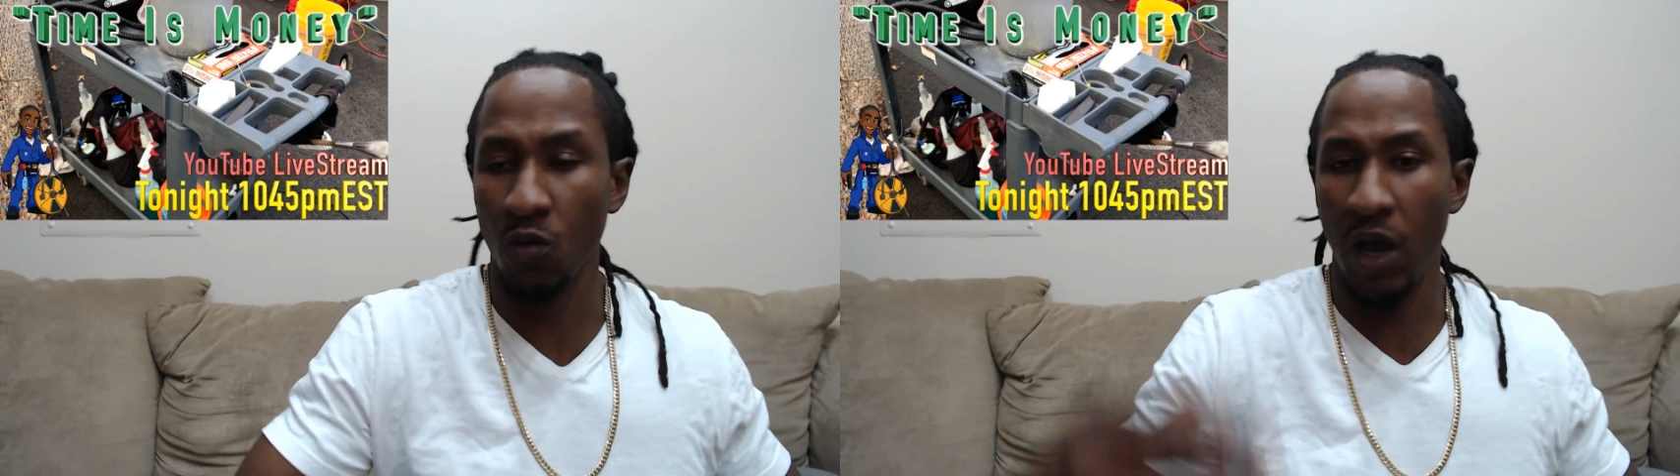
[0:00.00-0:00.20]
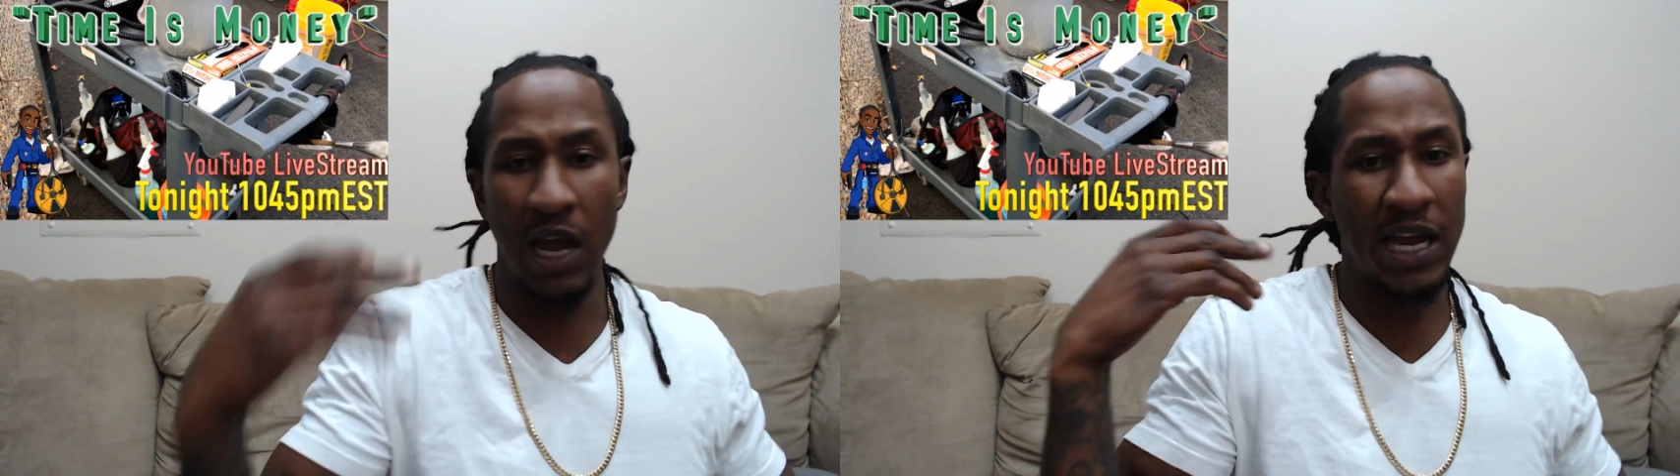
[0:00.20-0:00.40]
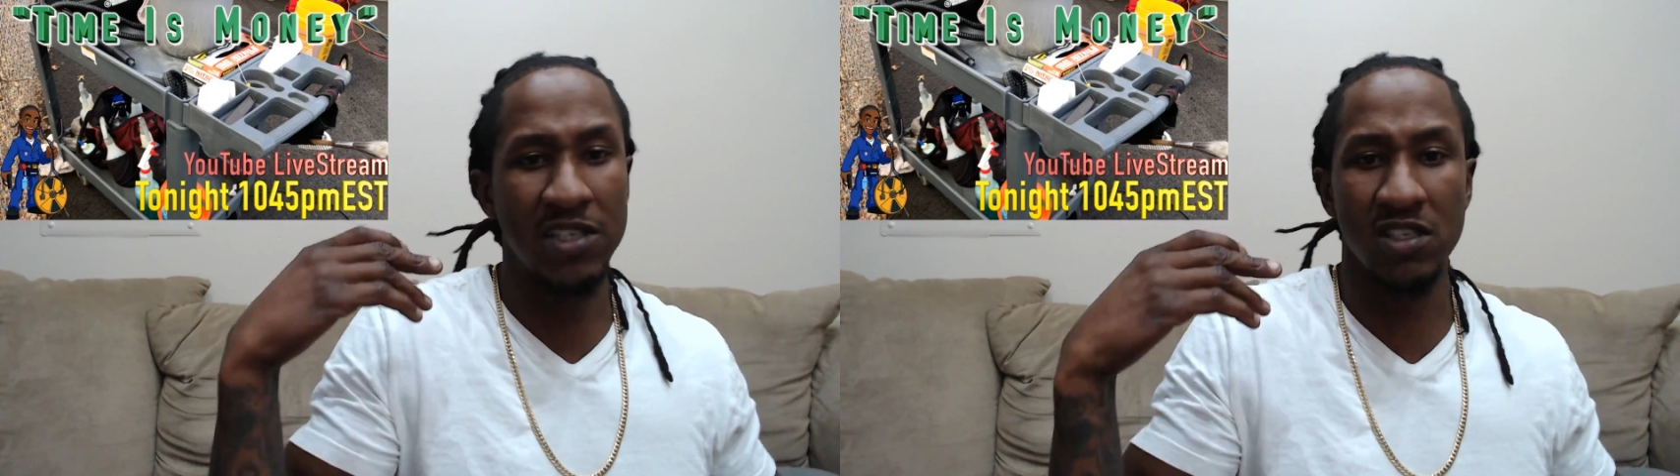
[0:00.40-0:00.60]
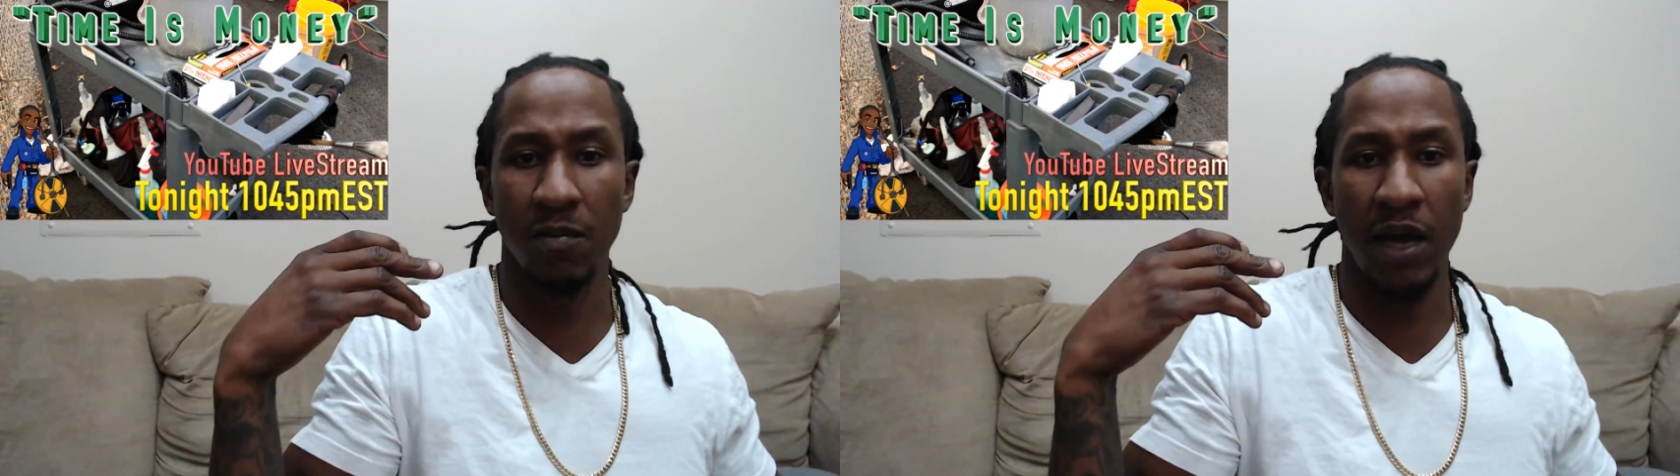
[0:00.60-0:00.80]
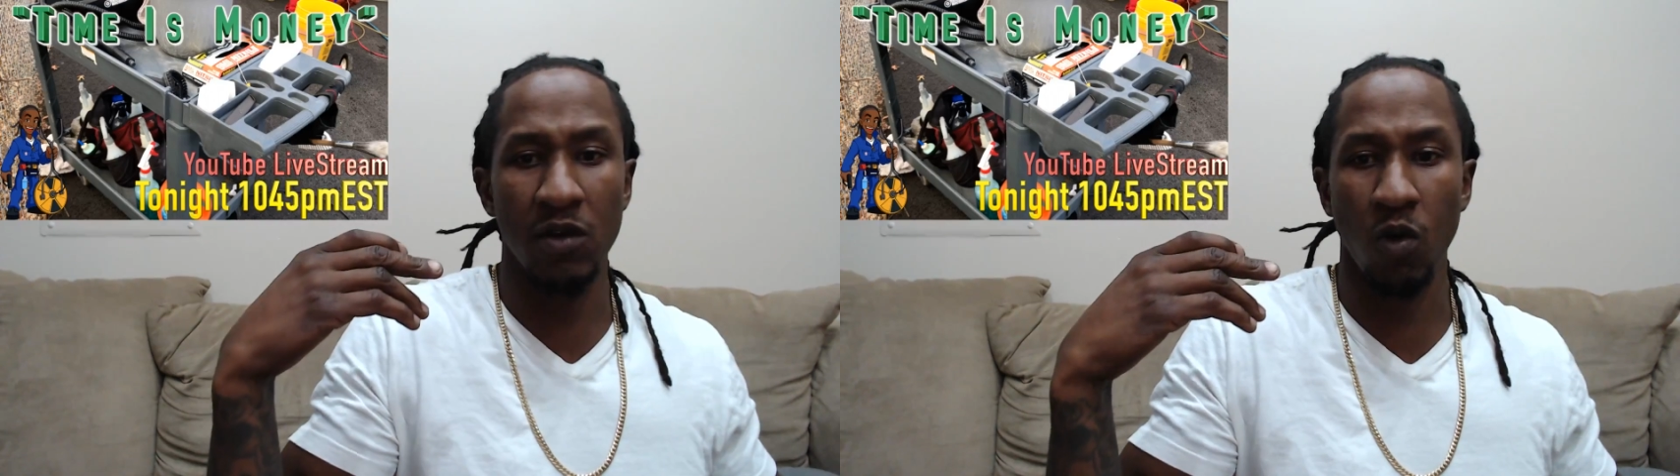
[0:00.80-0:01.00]
Well, I got
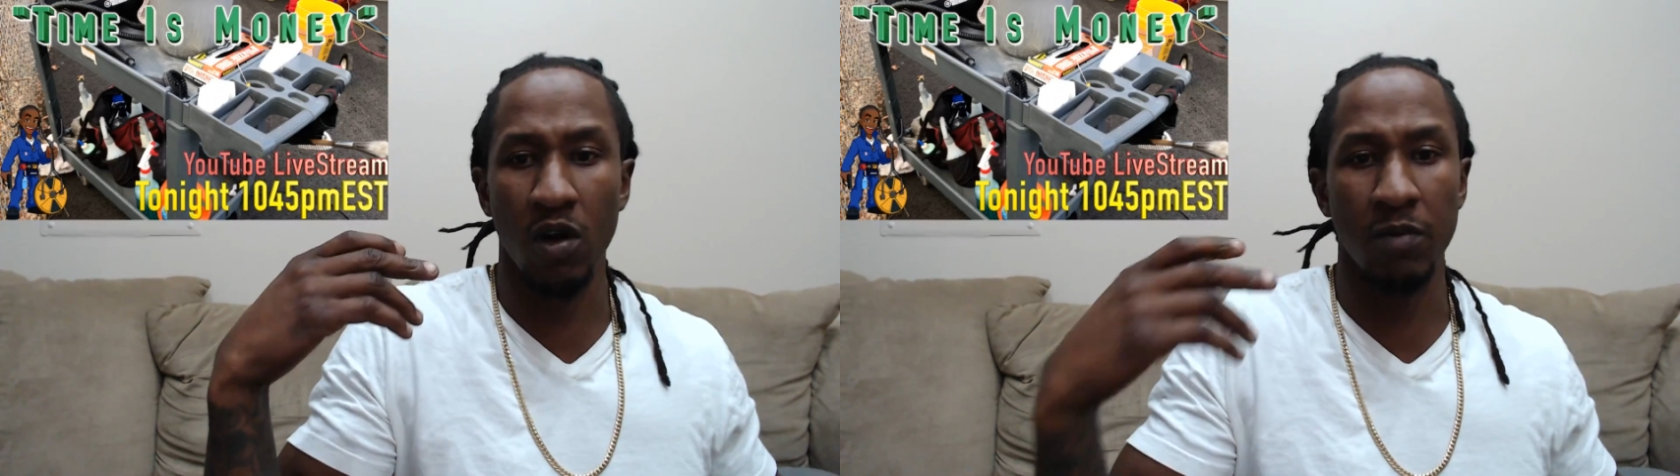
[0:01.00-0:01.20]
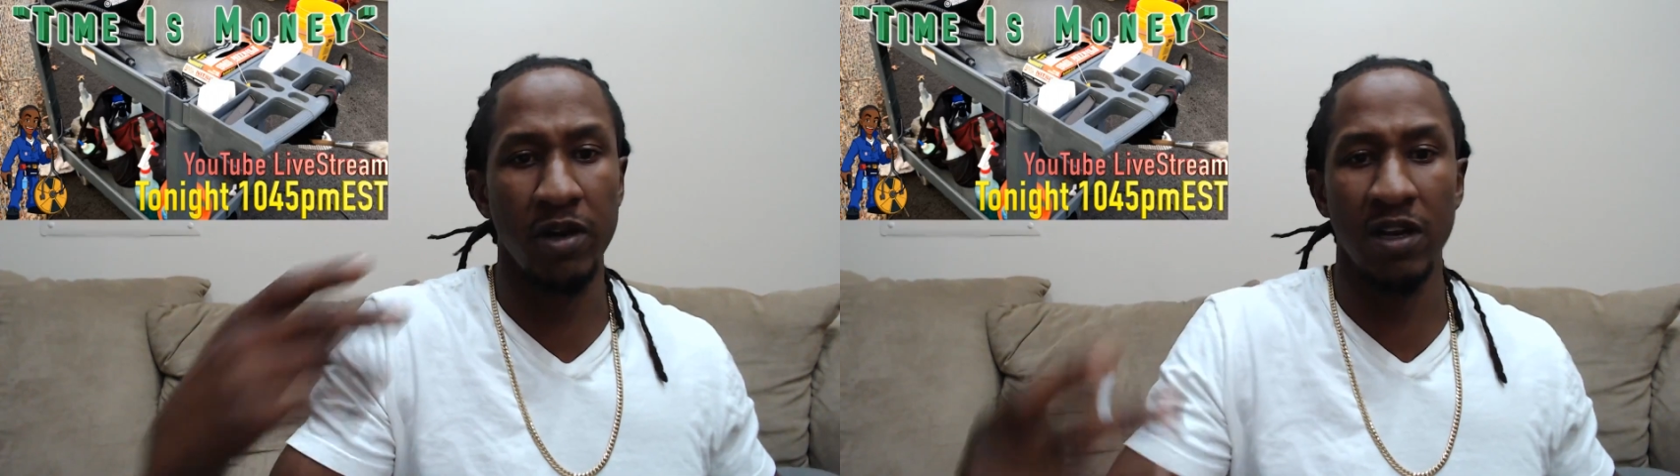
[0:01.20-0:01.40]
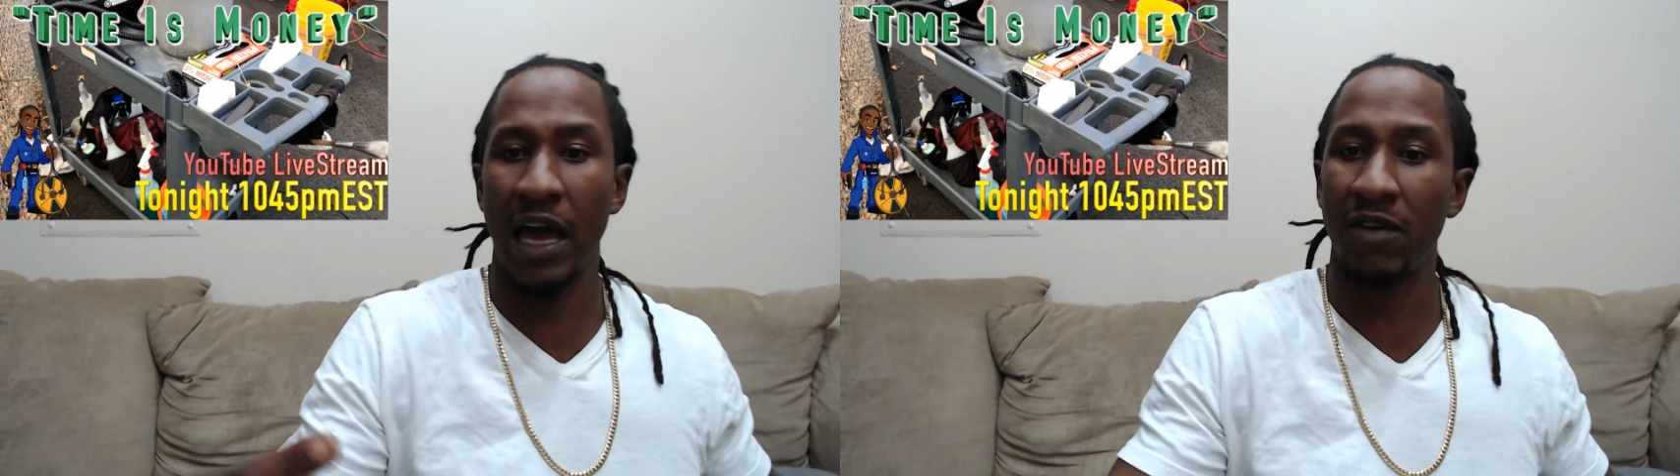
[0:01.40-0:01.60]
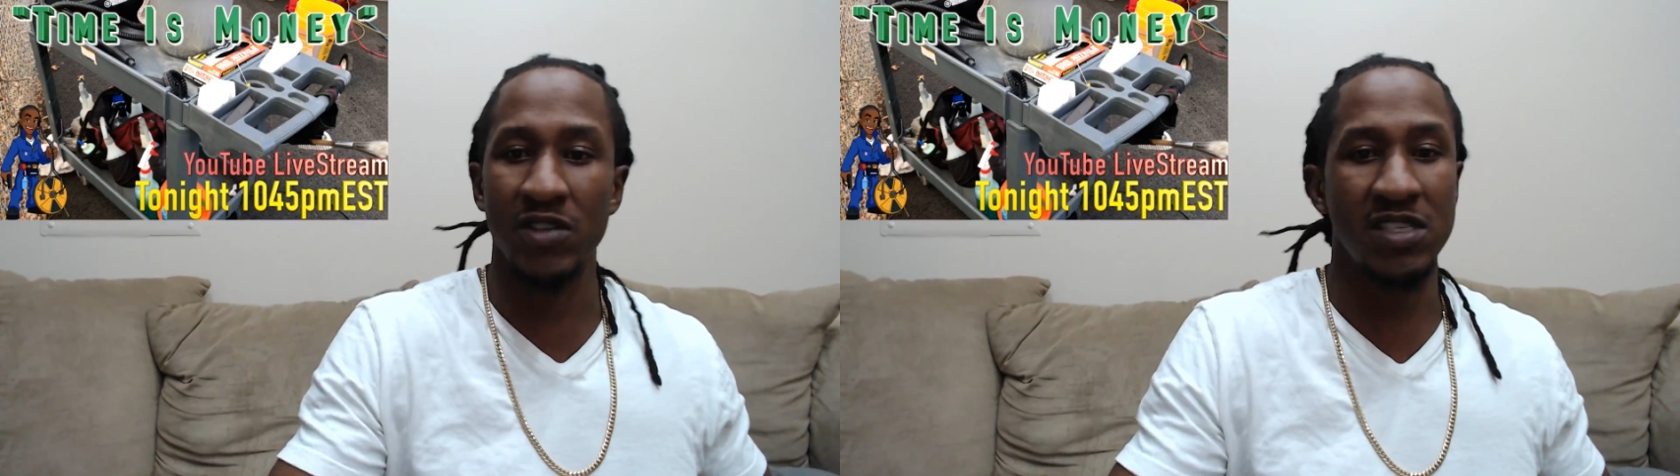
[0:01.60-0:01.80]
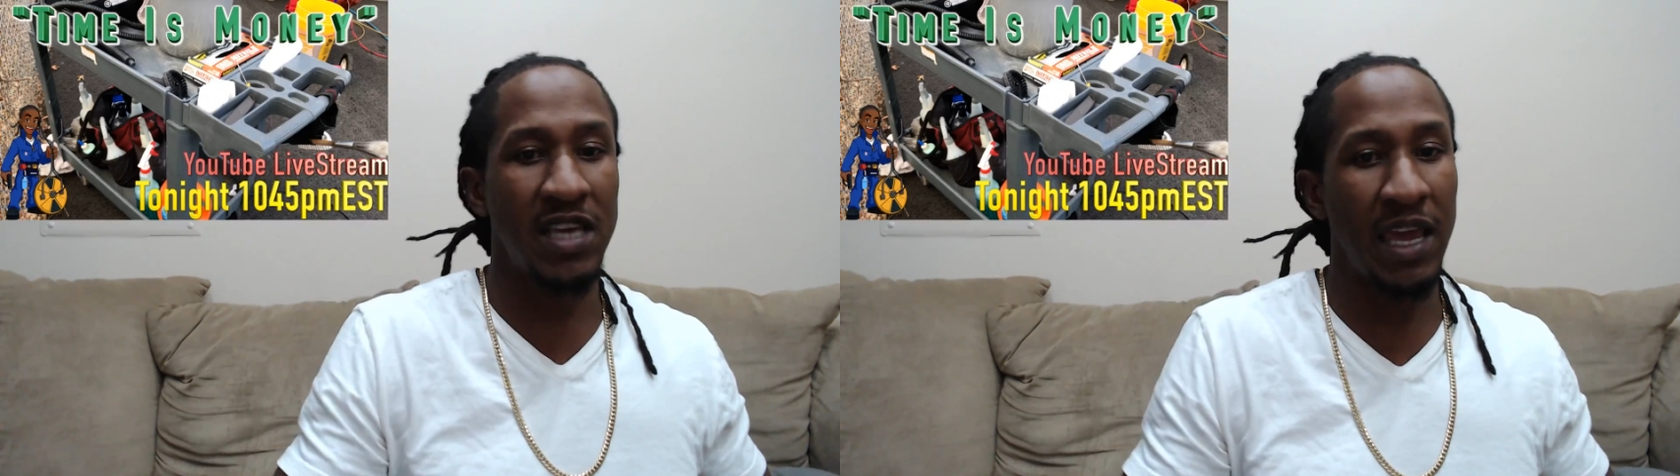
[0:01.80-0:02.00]
somebody working, but a lot of
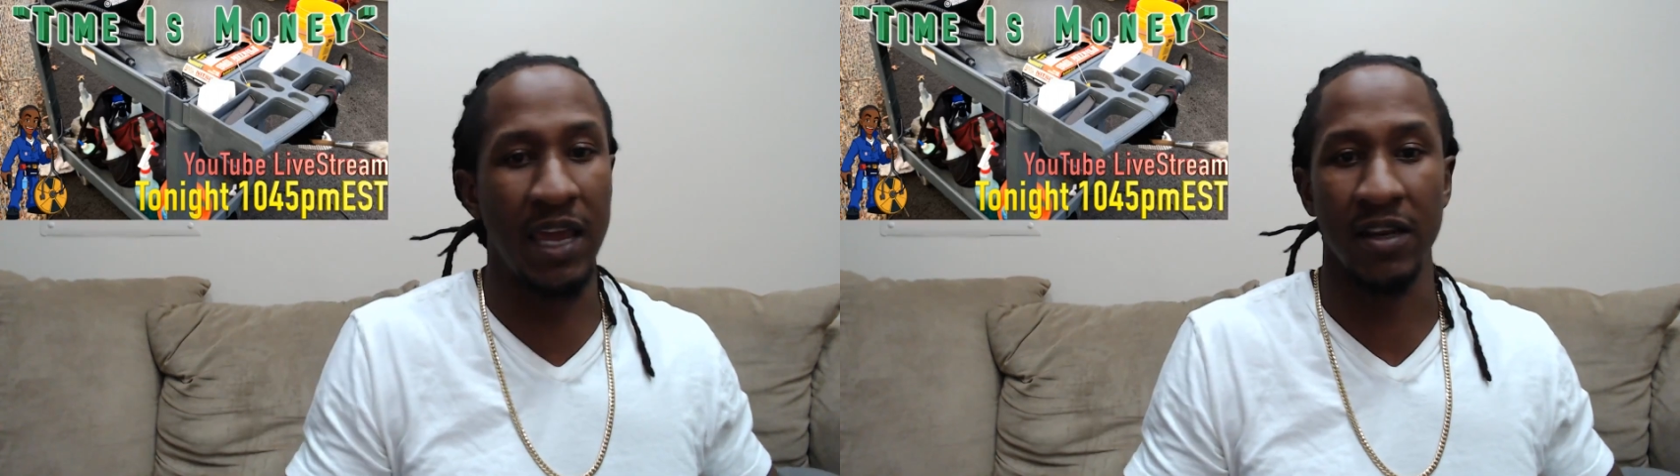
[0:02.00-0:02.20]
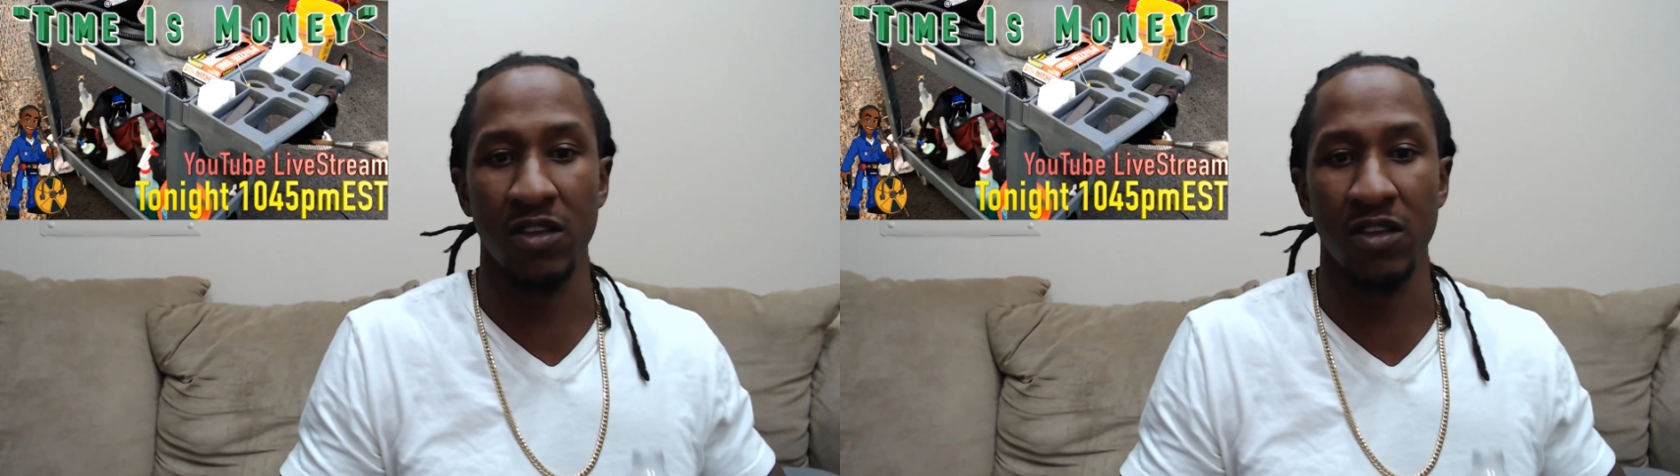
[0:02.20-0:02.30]
us can't.